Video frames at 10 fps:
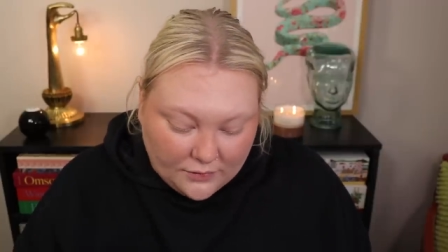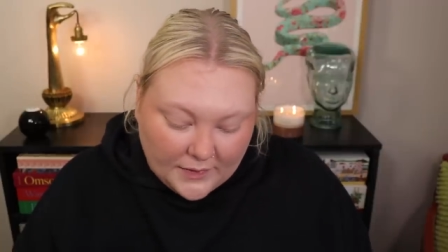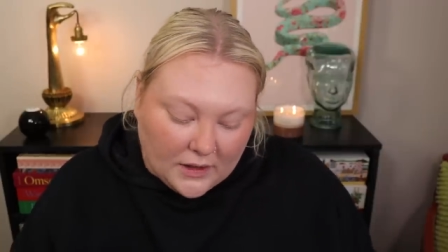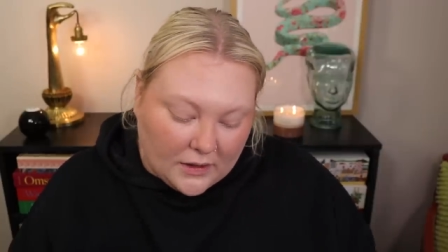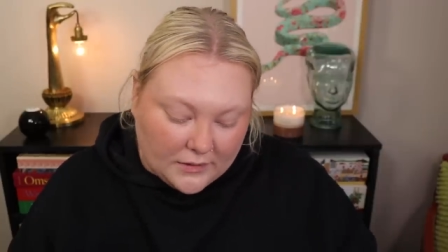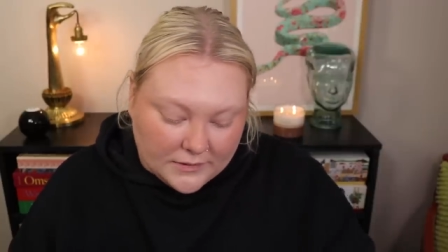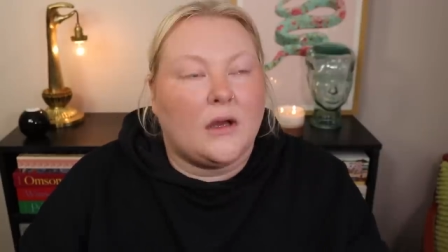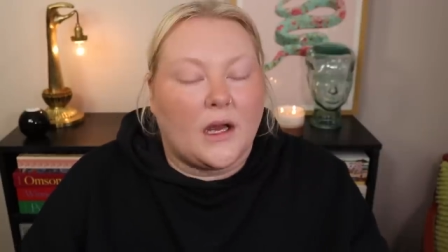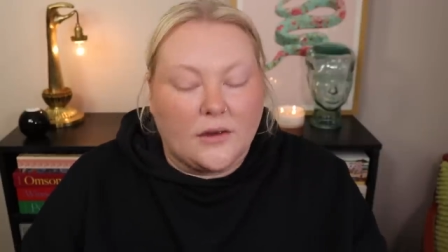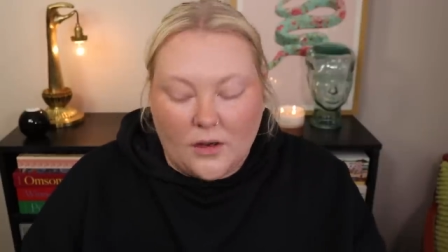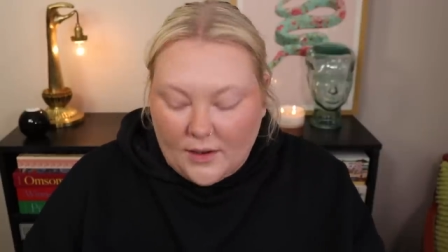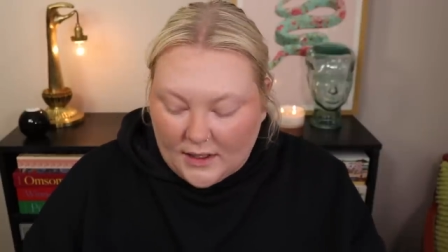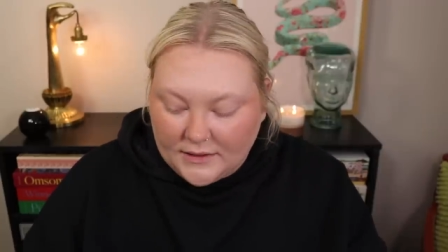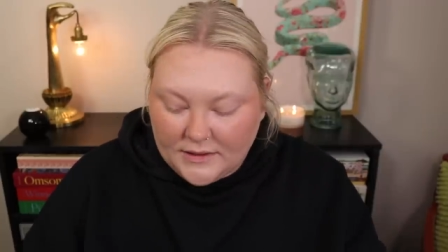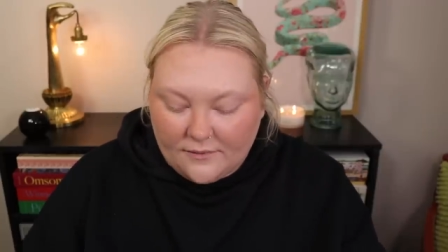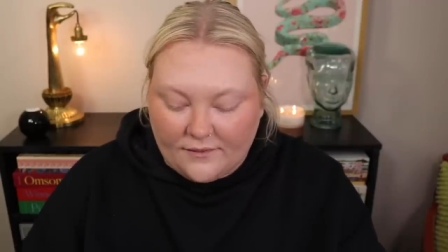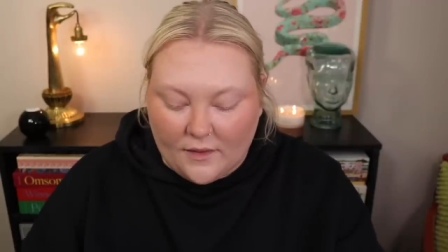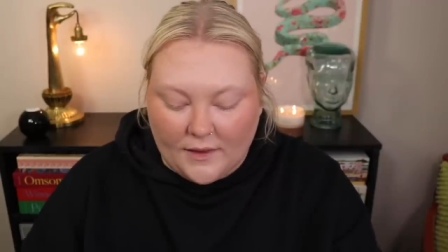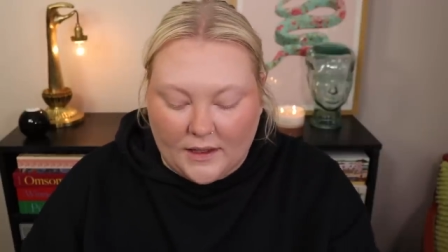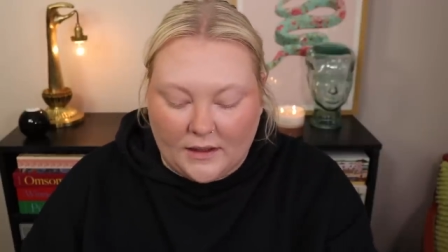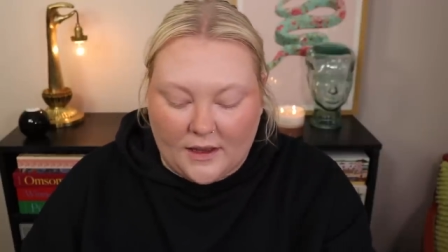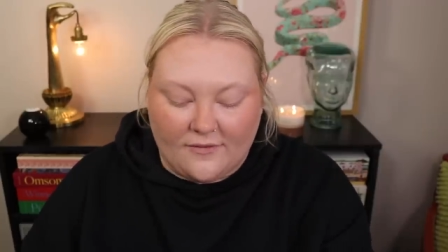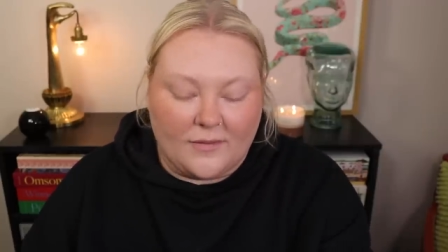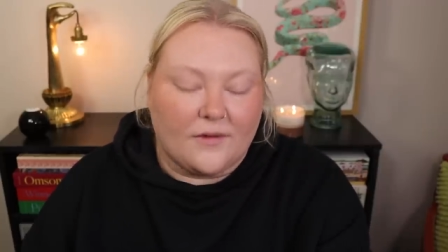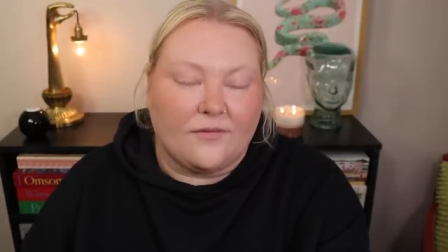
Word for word: because I don't know, I guess it felt like it gave me